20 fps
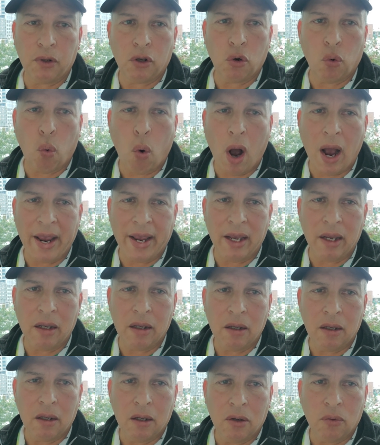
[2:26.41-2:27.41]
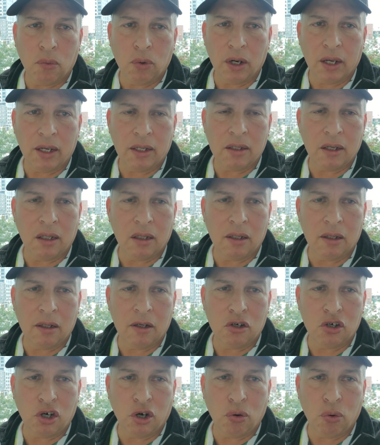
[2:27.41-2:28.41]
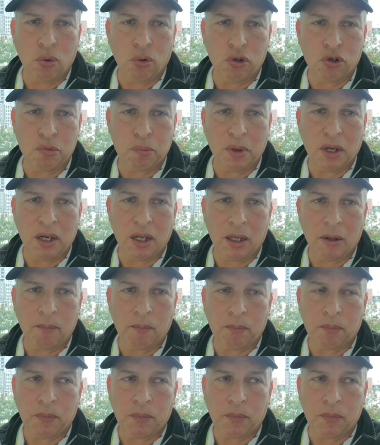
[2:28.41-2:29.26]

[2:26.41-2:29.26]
quiet when I attended the shareholders meeting.